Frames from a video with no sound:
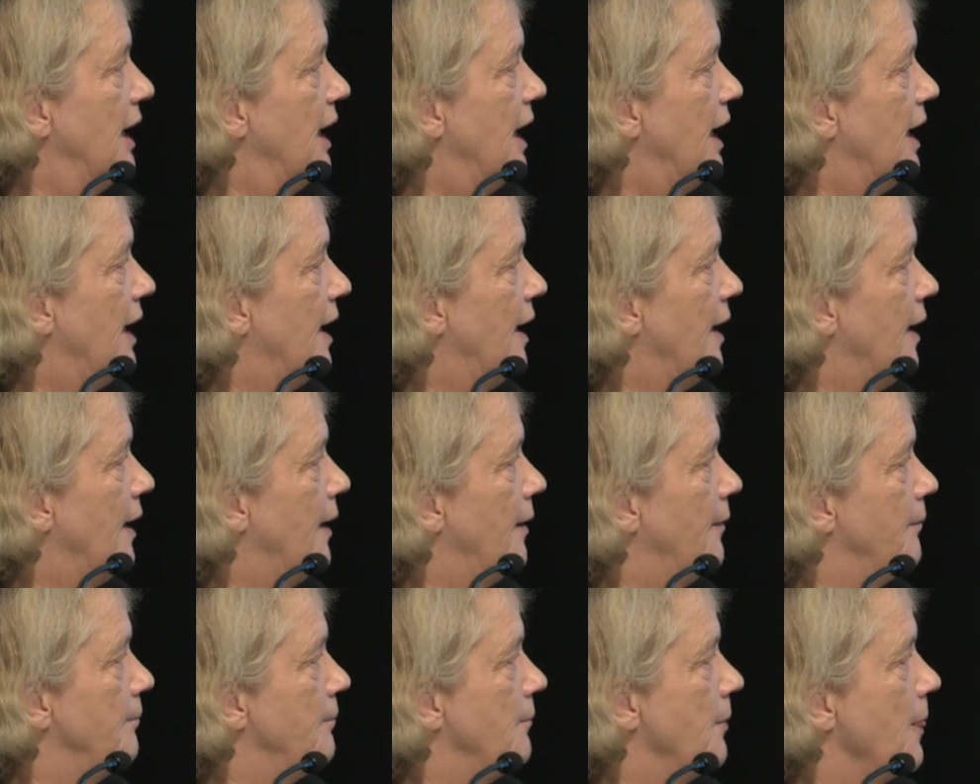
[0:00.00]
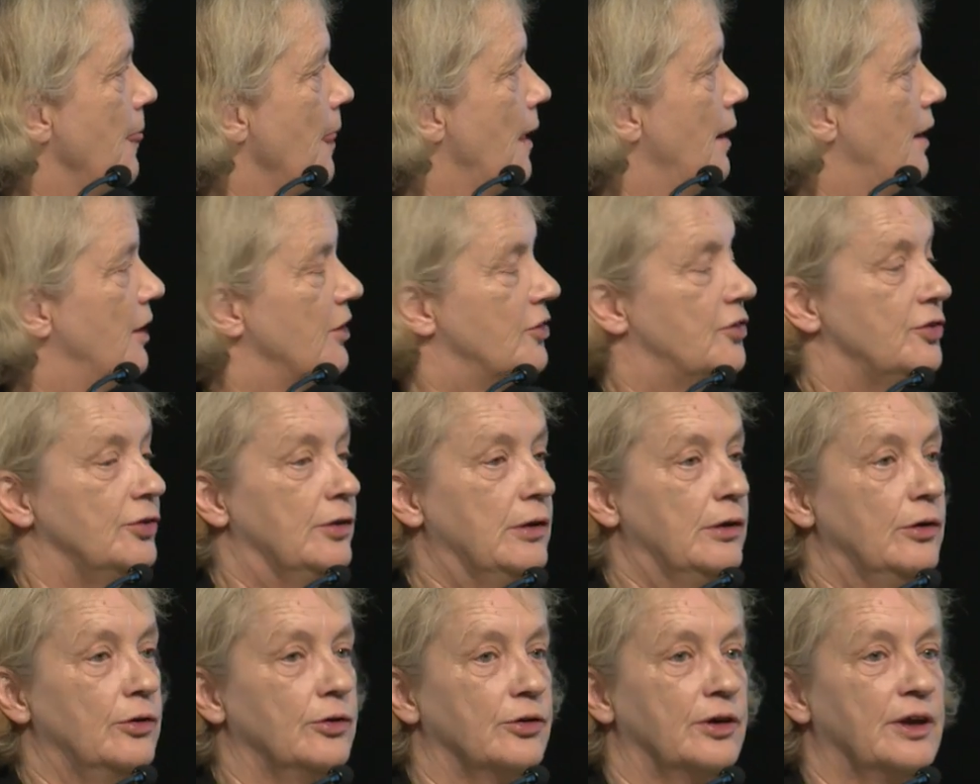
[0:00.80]
um, to
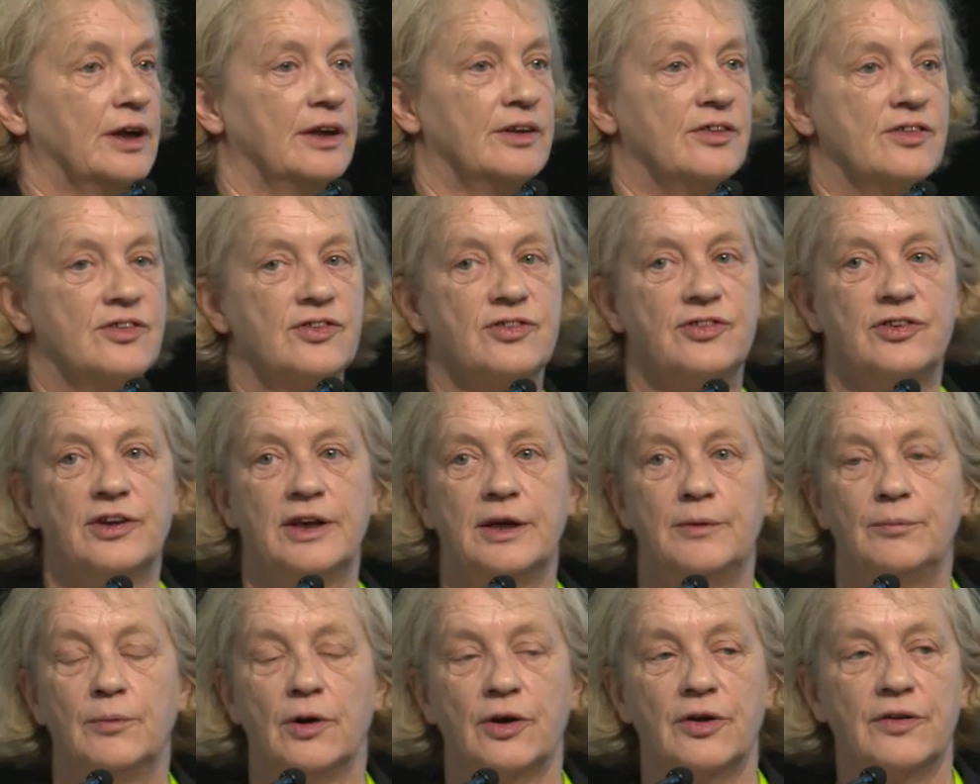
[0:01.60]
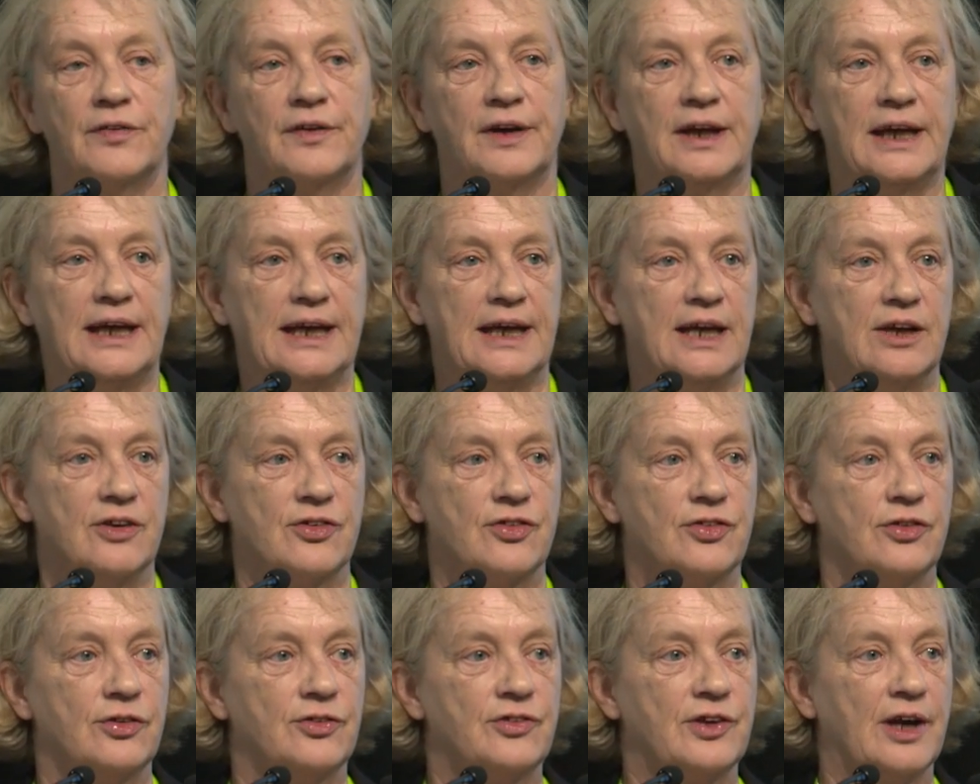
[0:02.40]
look and see what are the key
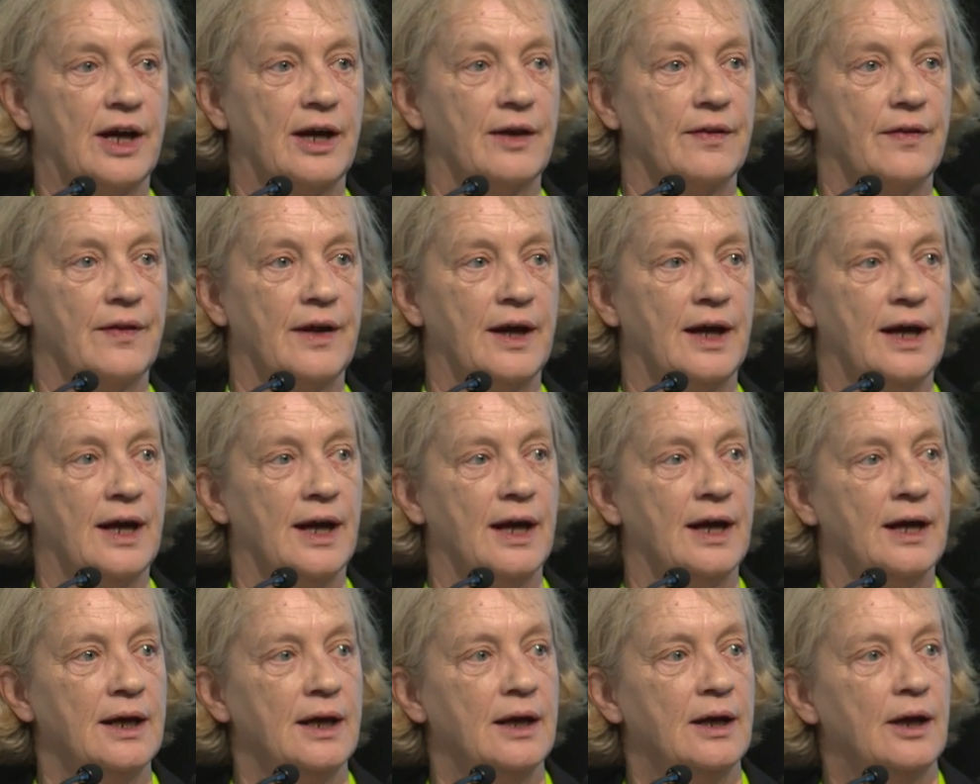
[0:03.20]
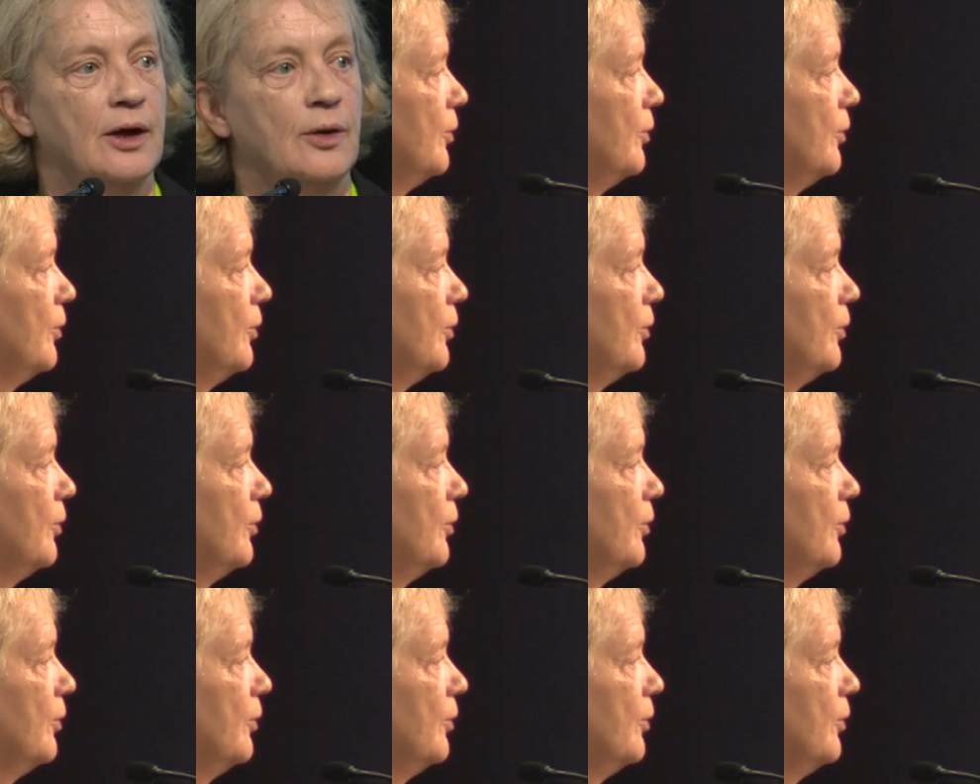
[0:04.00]
issues out there,